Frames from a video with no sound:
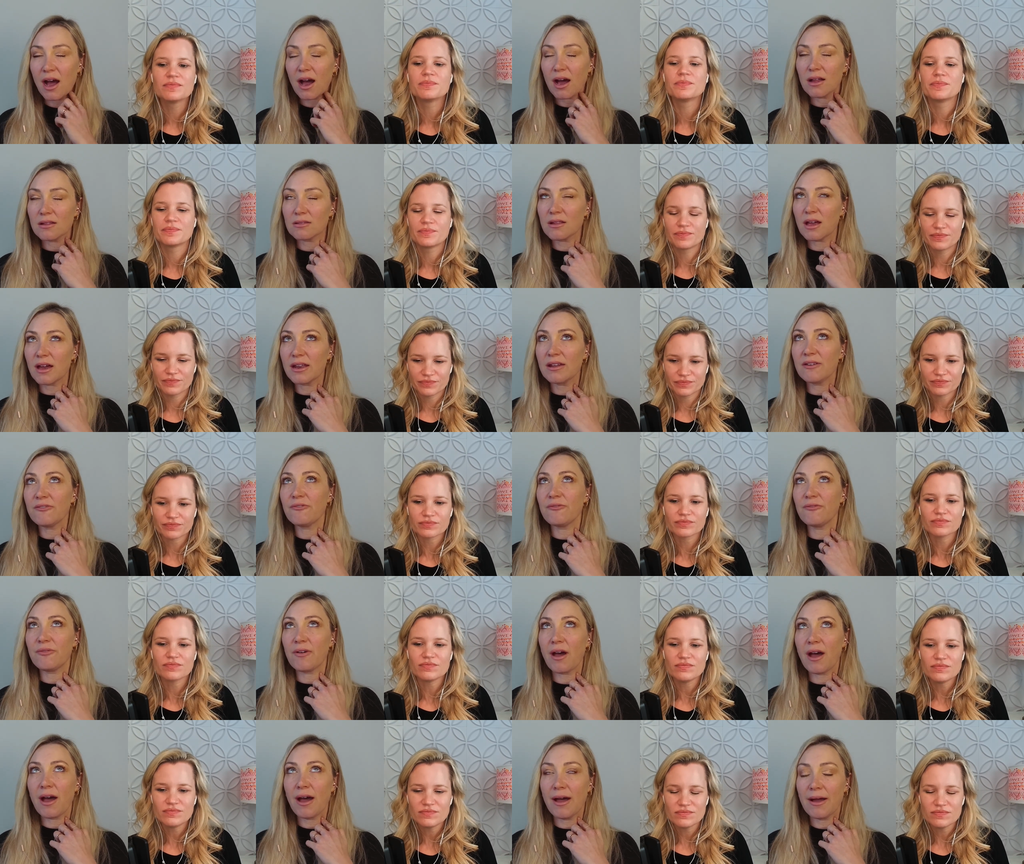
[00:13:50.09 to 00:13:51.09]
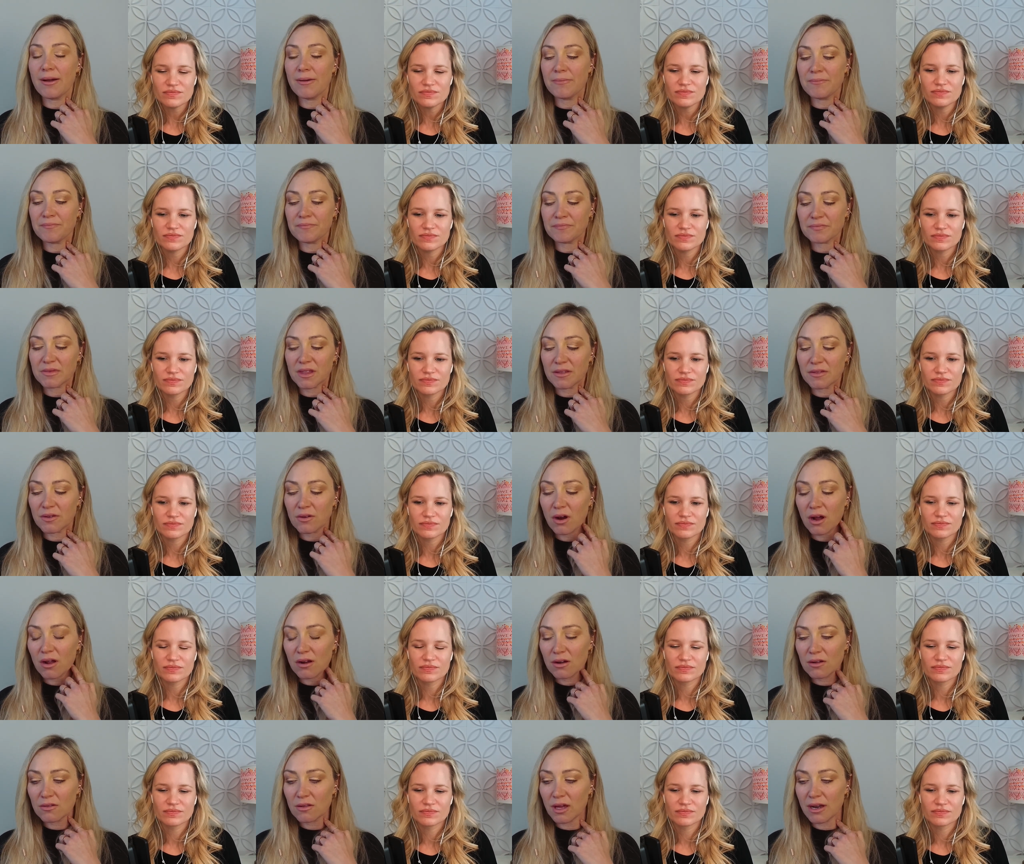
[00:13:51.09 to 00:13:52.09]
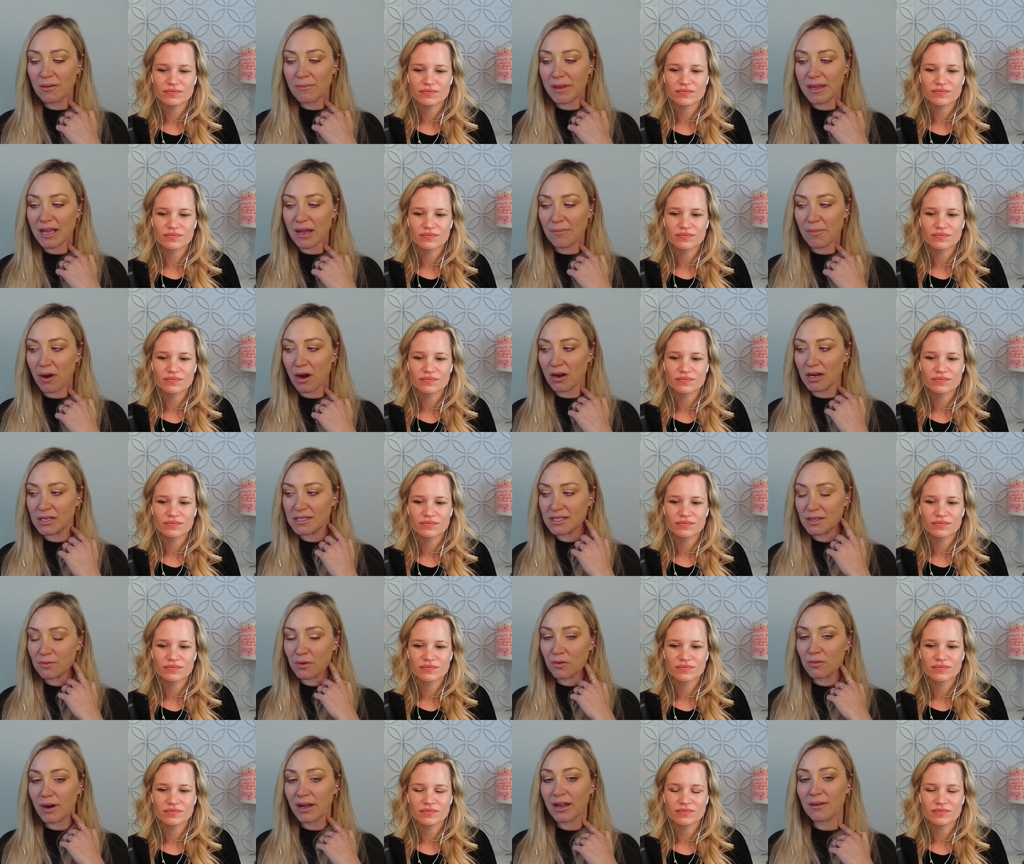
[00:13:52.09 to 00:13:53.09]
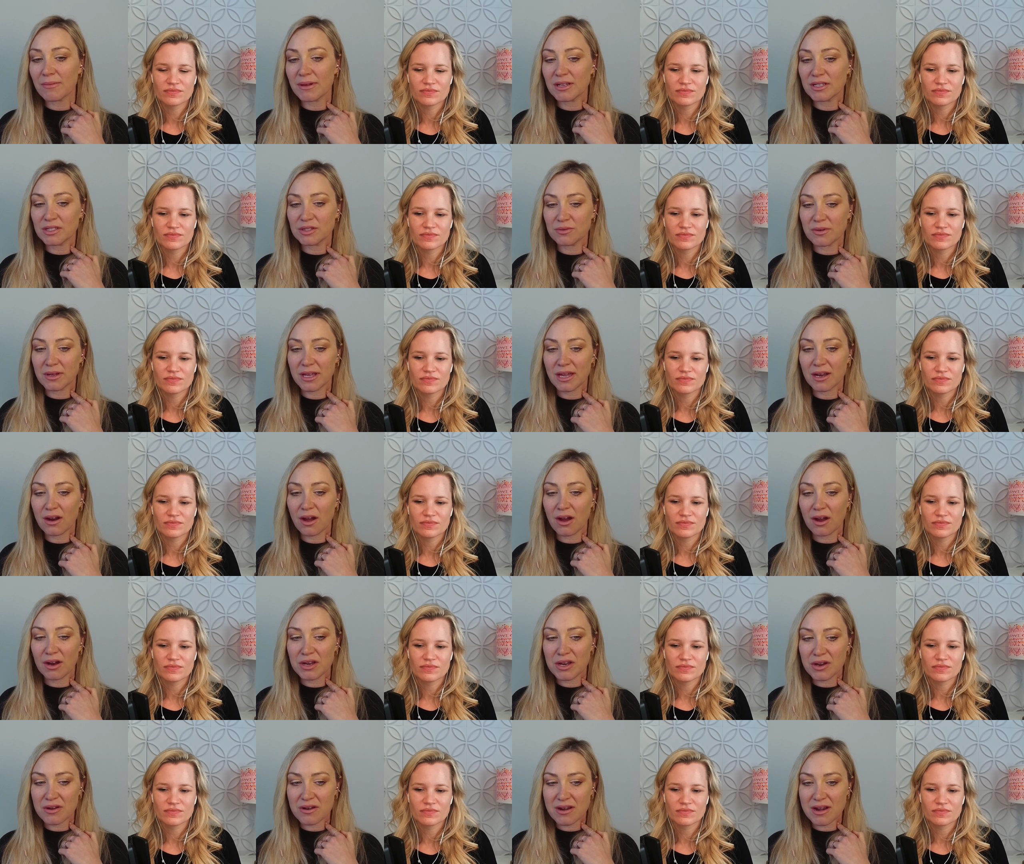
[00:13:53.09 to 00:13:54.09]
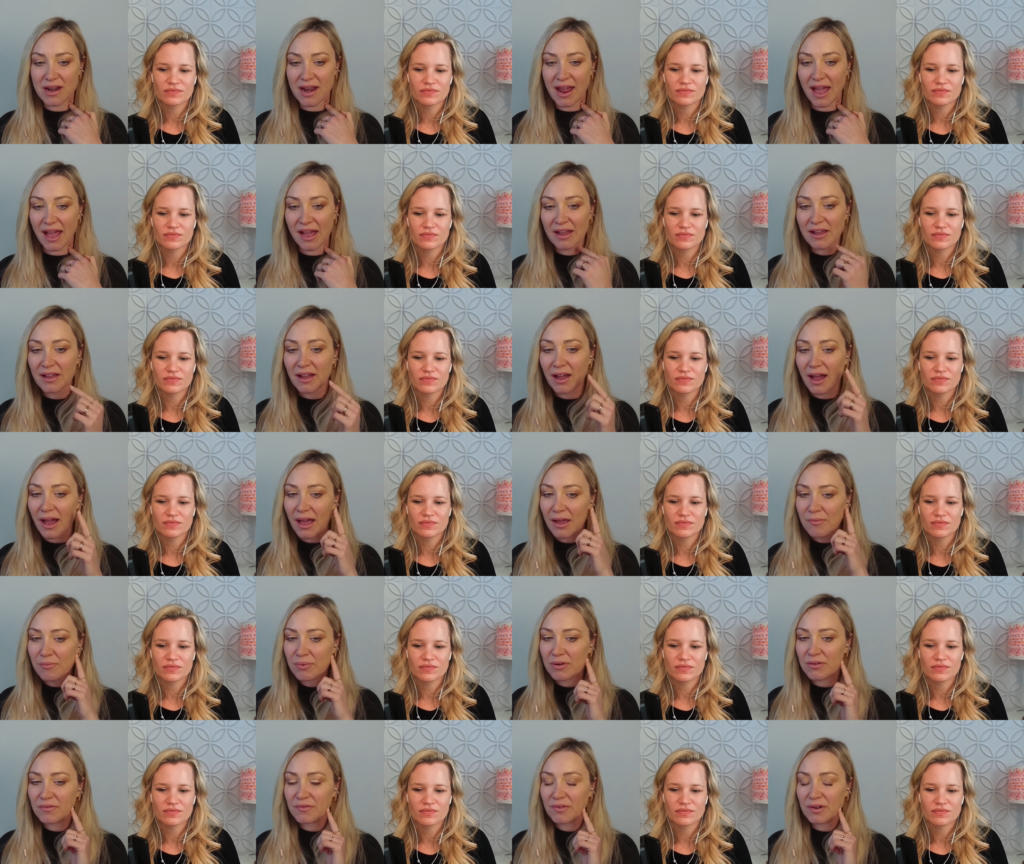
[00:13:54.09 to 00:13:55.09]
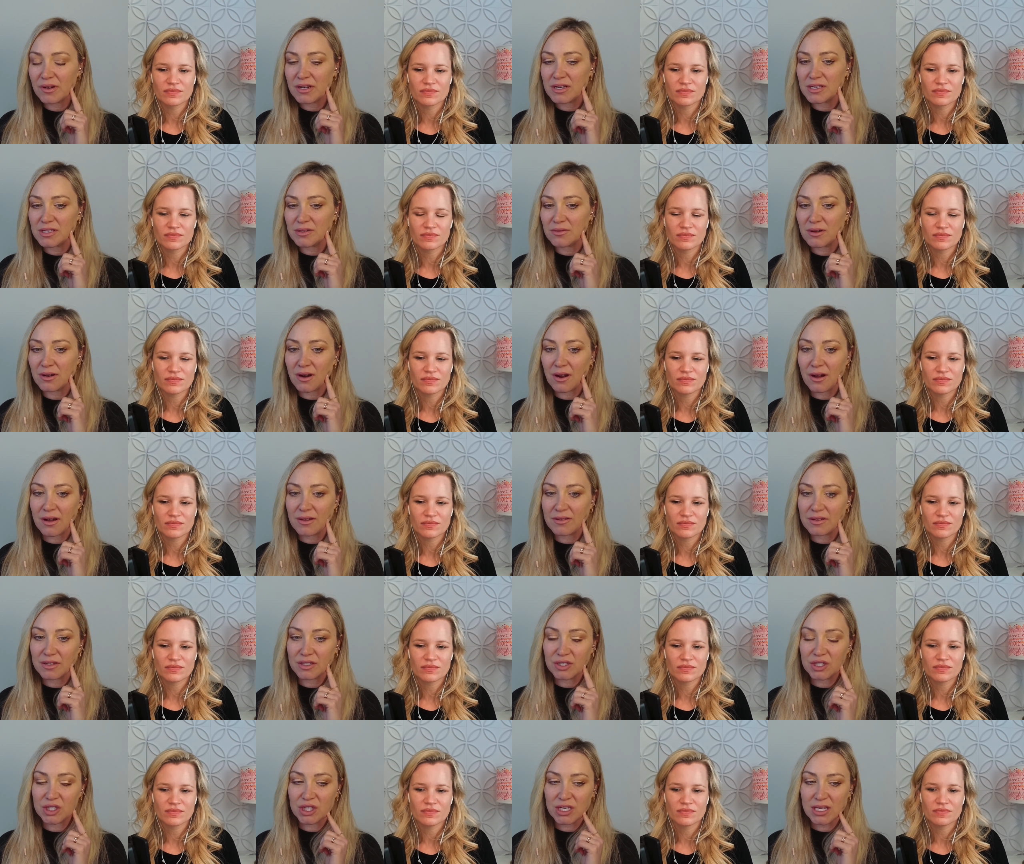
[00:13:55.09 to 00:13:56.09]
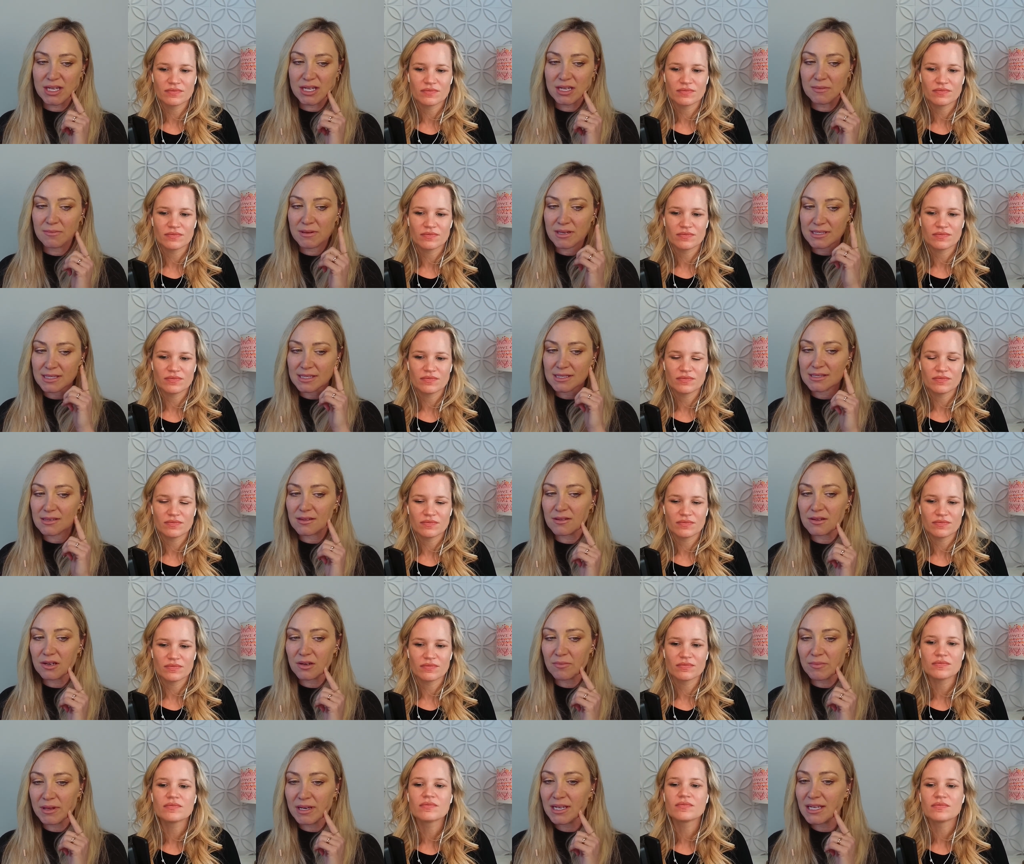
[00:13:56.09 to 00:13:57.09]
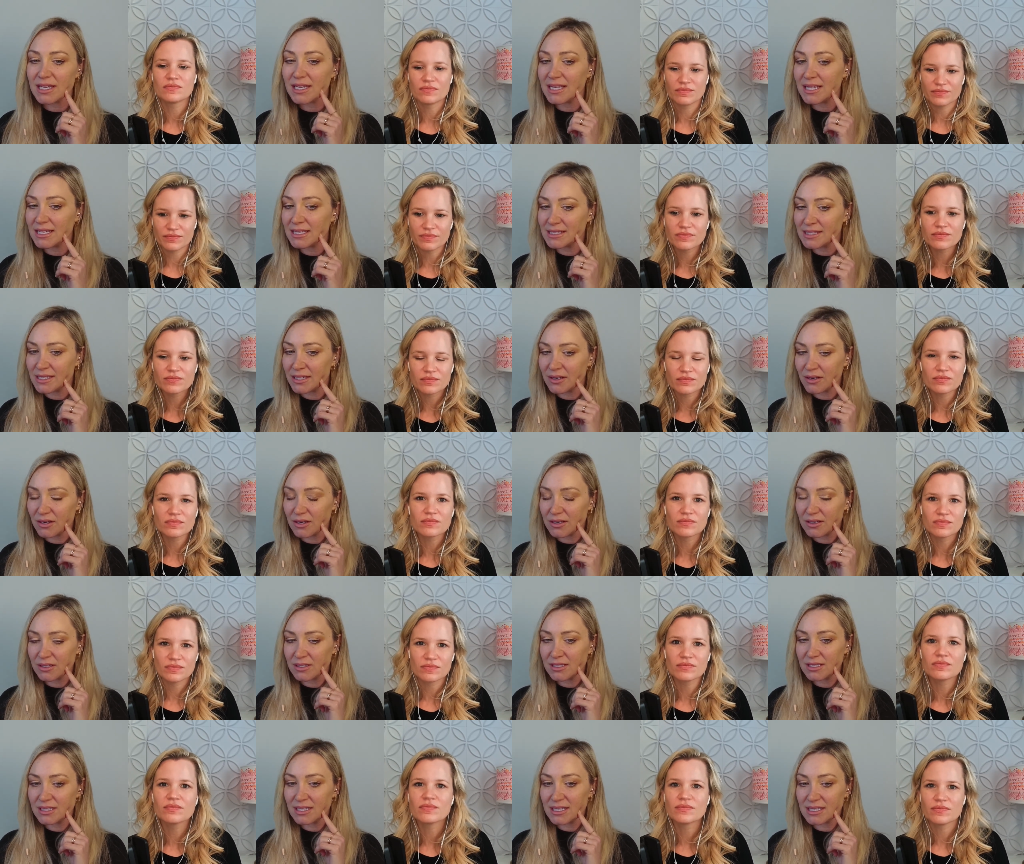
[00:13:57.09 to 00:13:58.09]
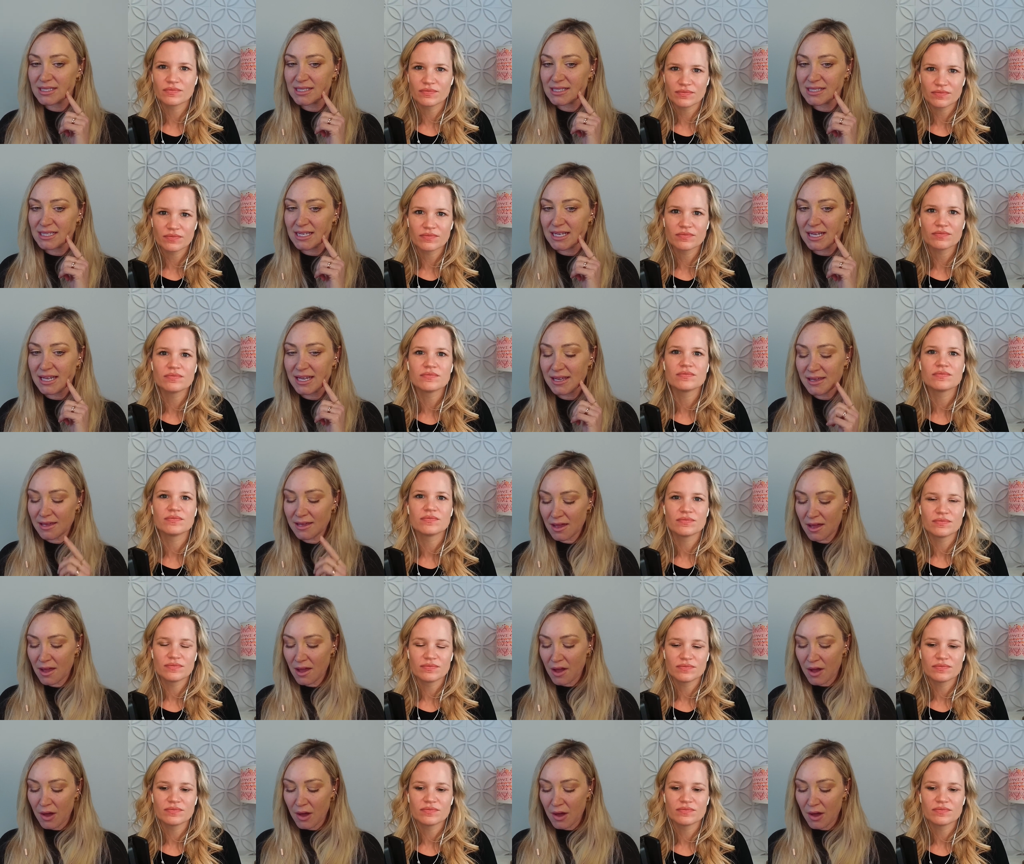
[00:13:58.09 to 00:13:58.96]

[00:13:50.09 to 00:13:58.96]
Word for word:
Speaker 1: A lot of um, there are a lot of makeup artists that will recommend doing it on your neck. I prefer to do it on the cheek because it's a little bit easier to see.